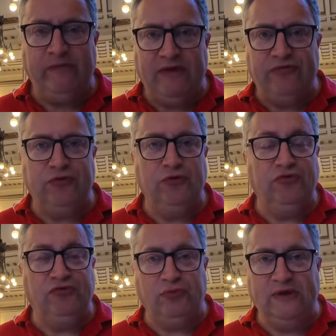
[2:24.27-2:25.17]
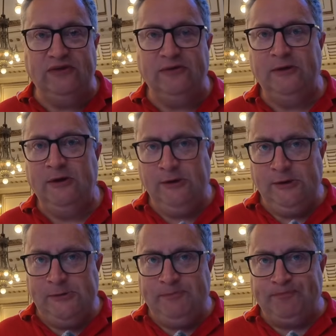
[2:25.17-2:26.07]
That's good, sweet,
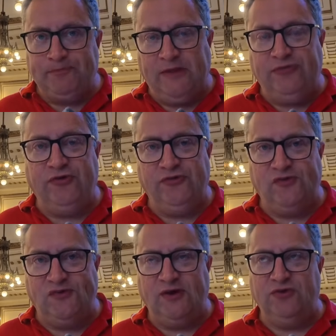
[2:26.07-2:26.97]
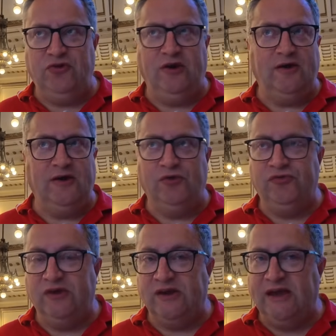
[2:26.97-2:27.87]
and soft of a touch. You know how
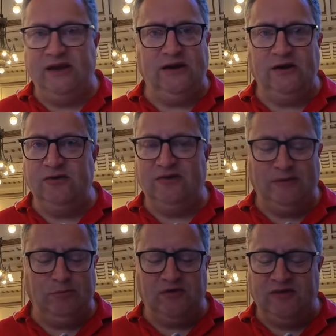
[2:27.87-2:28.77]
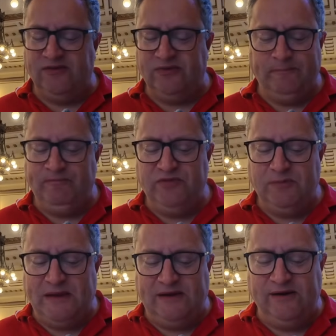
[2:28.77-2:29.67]
often, again, in hotel buffets,
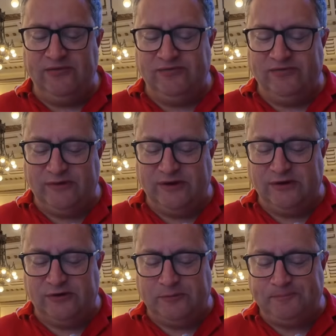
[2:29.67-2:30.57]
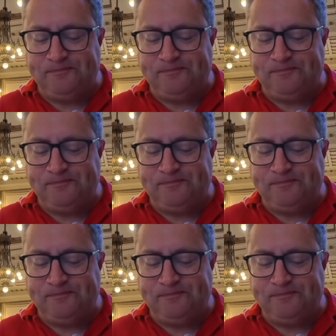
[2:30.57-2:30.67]
the melon isn't very good.